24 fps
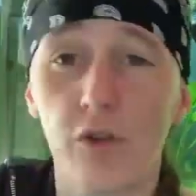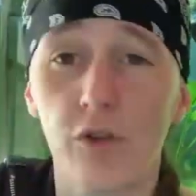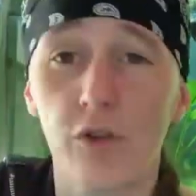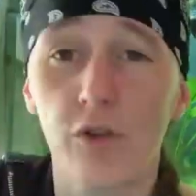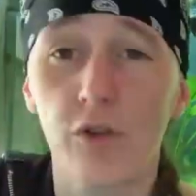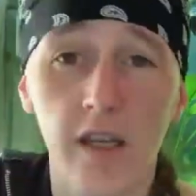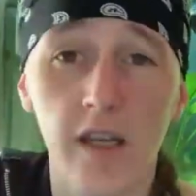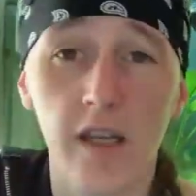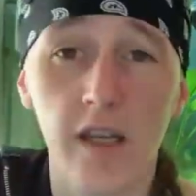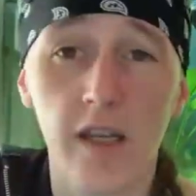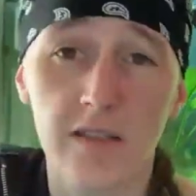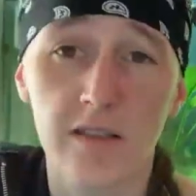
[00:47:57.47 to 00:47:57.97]

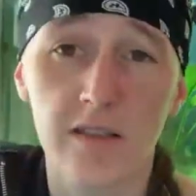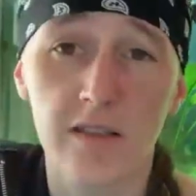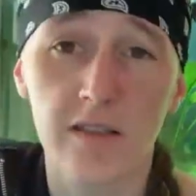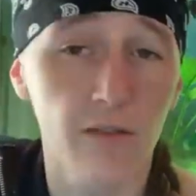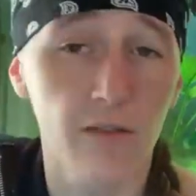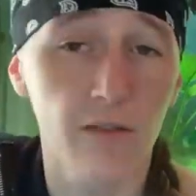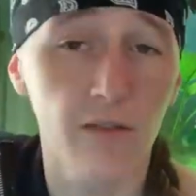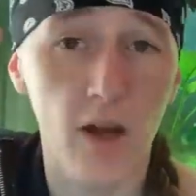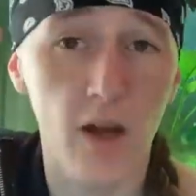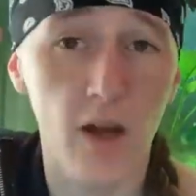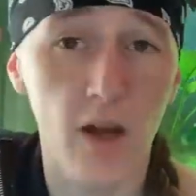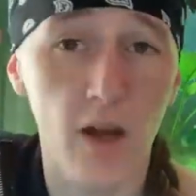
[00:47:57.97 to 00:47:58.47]
crickets. I
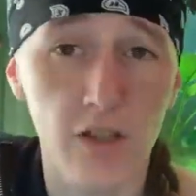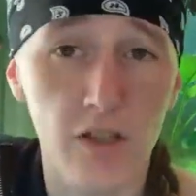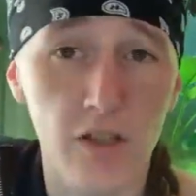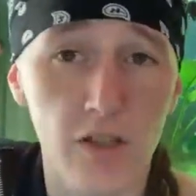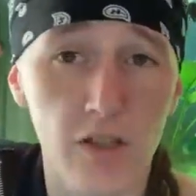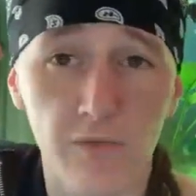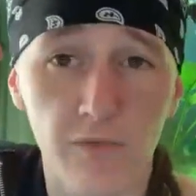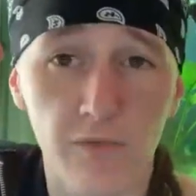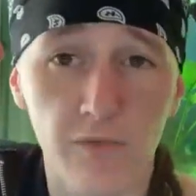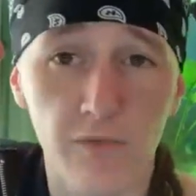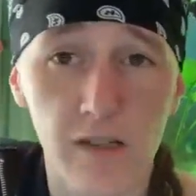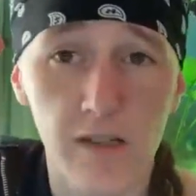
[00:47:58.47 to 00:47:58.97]
love watching
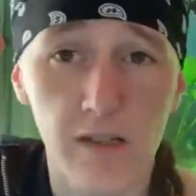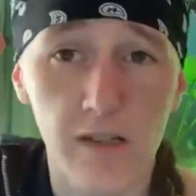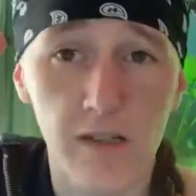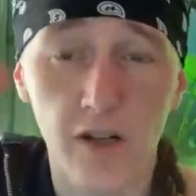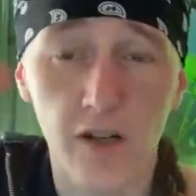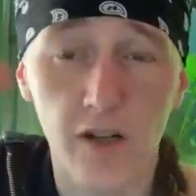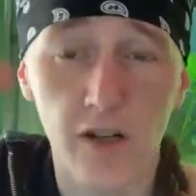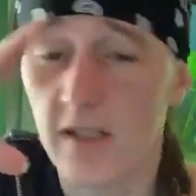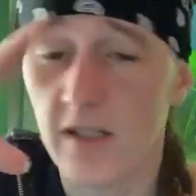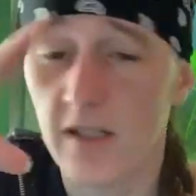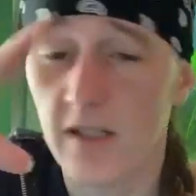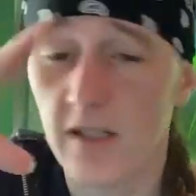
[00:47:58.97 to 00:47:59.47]
them feed
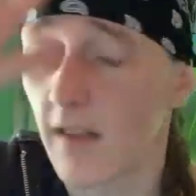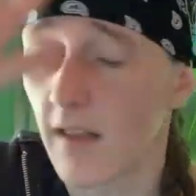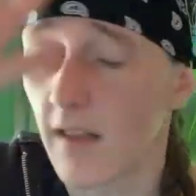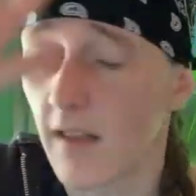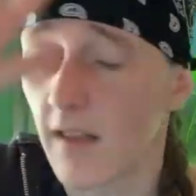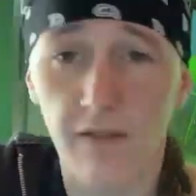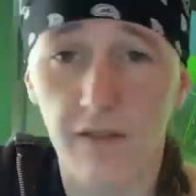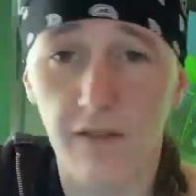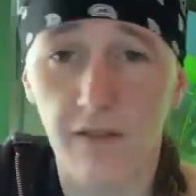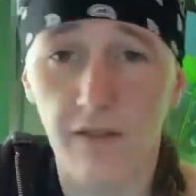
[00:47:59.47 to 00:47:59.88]
crickets. I love